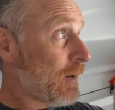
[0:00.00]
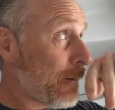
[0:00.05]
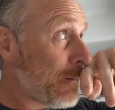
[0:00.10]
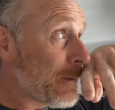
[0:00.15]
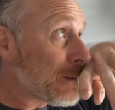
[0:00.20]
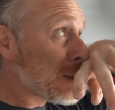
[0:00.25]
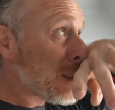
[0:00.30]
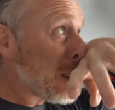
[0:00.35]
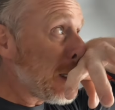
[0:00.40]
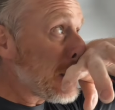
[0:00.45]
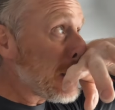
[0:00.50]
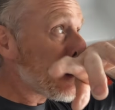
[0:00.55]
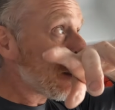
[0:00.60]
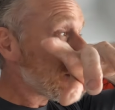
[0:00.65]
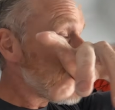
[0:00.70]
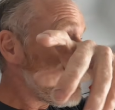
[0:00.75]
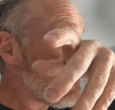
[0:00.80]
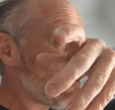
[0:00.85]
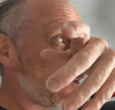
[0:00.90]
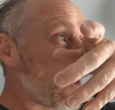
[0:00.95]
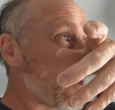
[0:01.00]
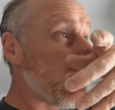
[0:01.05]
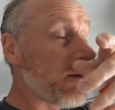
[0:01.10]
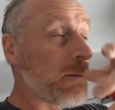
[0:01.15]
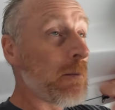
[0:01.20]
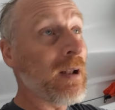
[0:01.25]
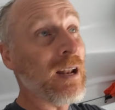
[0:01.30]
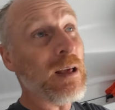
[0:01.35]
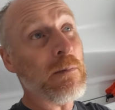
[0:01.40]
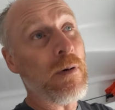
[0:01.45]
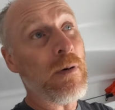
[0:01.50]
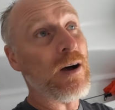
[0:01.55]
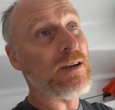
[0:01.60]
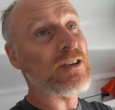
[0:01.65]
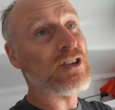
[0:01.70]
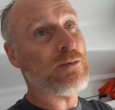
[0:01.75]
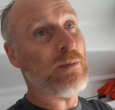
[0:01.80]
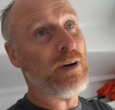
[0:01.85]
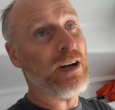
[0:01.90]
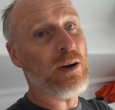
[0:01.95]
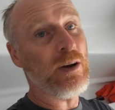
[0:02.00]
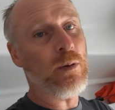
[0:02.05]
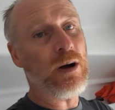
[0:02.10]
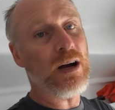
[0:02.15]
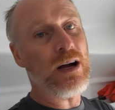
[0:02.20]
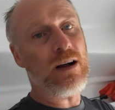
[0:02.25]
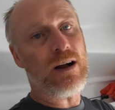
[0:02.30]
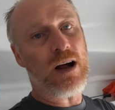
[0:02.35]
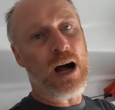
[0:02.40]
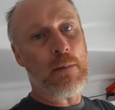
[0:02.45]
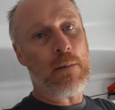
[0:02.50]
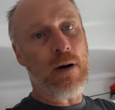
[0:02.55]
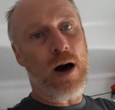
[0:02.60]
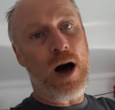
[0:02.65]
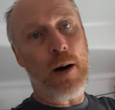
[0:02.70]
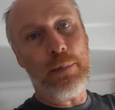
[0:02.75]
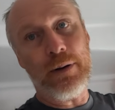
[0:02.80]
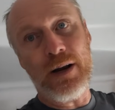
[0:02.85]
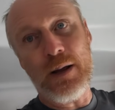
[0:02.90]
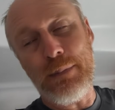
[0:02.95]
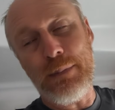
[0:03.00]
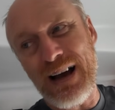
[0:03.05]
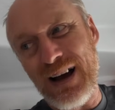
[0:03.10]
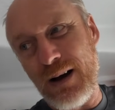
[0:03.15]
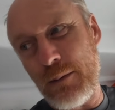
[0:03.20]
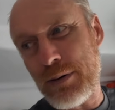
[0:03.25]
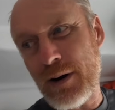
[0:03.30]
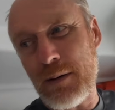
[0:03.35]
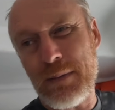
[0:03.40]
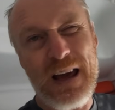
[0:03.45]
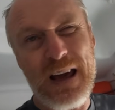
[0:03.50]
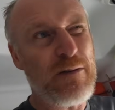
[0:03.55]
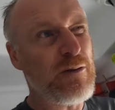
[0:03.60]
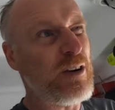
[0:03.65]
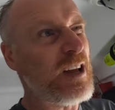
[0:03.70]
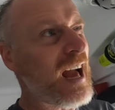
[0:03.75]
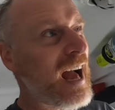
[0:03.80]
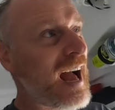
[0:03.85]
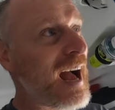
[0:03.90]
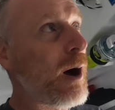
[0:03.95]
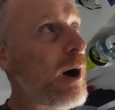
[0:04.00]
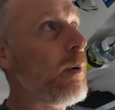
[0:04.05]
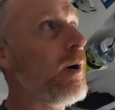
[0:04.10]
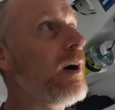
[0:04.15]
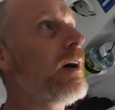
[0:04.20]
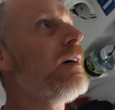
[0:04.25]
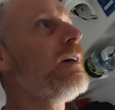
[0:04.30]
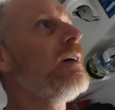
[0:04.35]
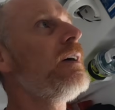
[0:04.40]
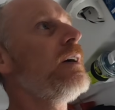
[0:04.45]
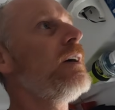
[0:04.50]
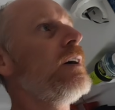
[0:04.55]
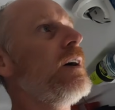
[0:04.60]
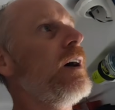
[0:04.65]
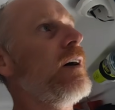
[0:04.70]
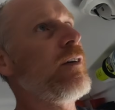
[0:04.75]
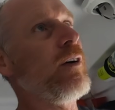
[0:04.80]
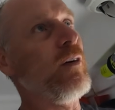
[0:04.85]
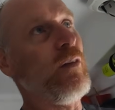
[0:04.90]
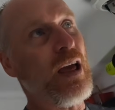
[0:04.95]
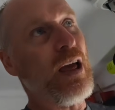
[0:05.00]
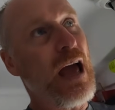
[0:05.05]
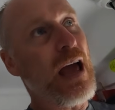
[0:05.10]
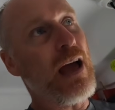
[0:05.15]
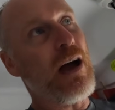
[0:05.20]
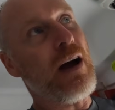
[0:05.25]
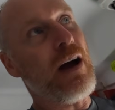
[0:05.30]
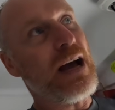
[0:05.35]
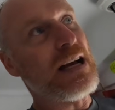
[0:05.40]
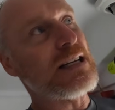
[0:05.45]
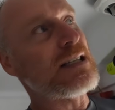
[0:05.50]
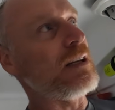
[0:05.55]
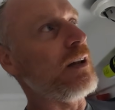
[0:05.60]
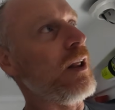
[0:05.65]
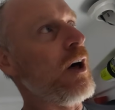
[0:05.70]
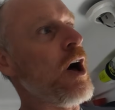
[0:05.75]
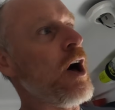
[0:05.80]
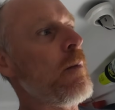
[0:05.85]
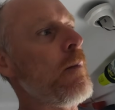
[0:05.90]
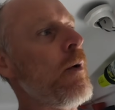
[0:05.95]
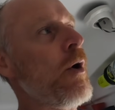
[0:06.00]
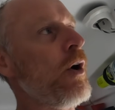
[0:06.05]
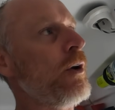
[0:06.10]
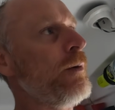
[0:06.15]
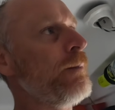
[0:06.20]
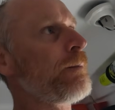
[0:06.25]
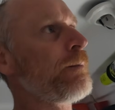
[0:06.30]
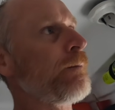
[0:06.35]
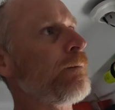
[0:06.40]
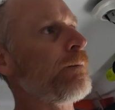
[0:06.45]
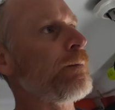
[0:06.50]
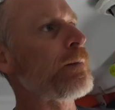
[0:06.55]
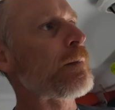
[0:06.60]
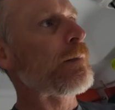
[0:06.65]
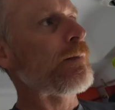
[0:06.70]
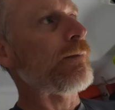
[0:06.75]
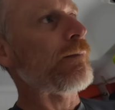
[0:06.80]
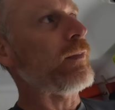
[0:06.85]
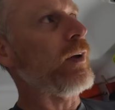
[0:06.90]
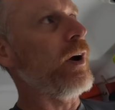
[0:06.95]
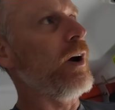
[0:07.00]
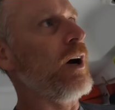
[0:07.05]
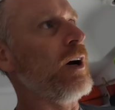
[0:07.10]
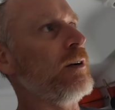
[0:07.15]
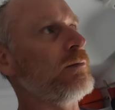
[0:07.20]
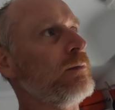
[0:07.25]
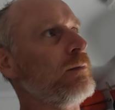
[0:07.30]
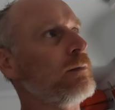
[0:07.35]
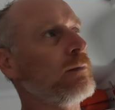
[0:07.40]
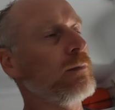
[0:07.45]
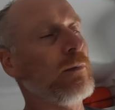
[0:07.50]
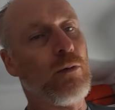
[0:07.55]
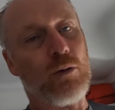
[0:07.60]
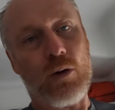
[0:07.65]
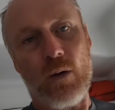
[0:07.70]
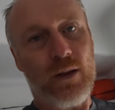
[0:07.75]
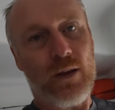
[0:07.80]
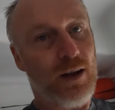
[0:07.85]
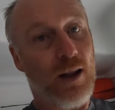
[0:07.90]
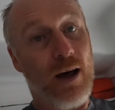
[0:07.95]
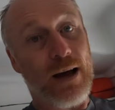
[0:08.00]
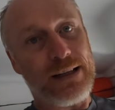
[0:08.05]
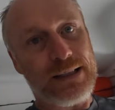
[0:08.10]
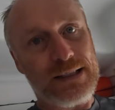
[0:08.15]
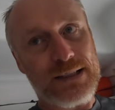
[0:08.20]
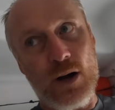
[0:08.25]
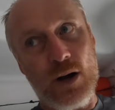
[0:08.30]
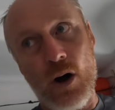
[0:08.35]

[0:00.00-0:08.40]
This kind of stuff where I'm a million miles from anywhere, I'm up and about probably every hour. I've got the AIS alarm on, I've got the lights